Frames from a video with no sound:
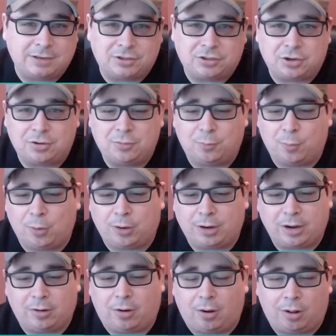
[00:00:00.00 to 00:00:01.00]
It shouldn't
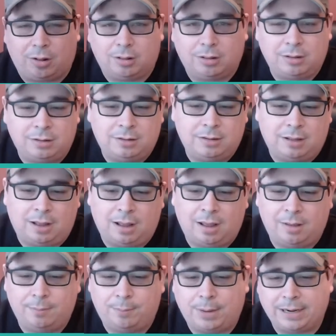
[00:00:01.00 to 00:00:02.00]
work at all,
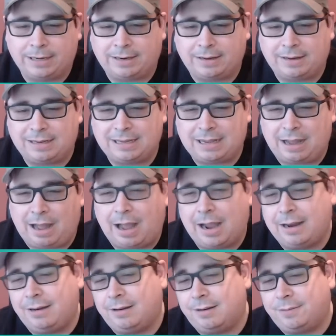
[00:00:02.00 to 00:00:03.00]
uh, but it
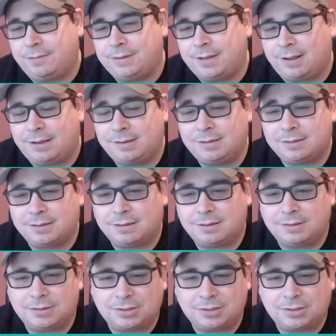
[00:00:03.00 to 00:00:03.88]
kind of does.